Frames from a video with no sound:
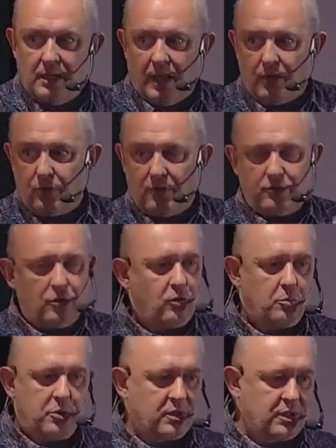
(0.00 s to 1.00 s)
you have no
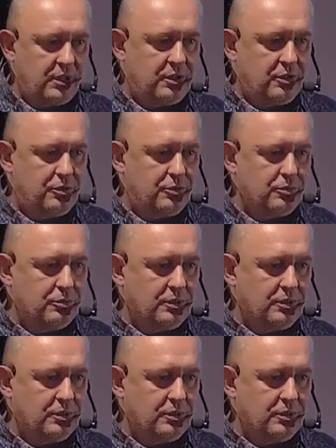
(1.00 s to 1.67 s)
opportunity to